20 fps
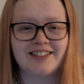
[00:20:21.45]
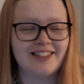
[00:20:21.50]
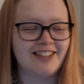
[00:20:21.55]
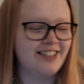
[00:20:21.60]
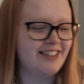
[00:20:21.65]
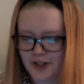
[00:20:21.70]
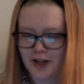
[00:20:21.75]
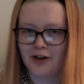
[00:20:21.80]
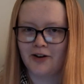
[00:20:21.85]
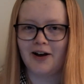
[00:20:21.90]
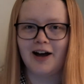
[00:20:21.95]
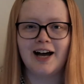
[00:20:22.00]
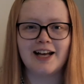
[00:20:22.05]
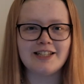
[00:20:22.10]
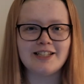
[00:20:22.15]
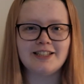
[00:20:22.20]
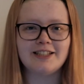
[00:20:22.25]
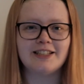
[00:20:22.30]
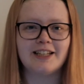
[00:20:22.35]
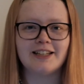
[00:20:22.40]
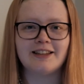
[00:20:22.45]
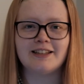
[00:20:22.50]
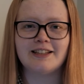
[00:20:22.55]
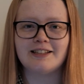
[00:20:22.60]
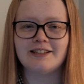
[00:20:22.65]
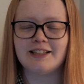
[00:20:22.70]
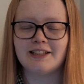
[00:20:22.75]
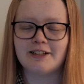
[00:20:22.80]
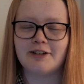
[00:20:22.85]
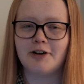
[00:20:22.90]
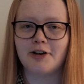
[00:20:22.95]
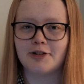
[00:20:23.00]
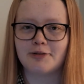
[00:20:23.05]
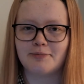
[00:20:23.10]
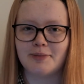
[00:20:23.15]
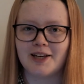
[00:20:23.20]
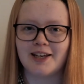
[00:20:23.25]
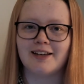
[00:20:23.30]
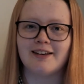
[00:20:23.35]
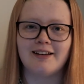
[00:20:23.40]
So as I said, this did cost
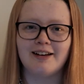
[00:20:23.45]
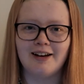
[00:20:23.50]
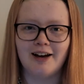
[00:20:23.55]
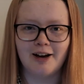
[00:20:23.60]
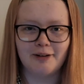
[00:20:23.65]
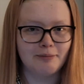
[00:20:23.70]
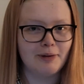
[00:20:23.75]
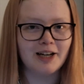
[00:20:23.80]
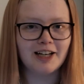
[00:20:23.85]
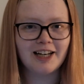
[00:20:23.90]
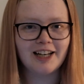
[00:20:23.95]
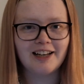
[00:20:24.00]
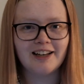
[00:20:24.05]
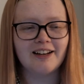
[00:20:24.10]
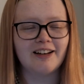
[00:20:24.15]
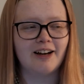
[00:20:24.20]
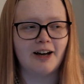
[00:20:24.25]
me money.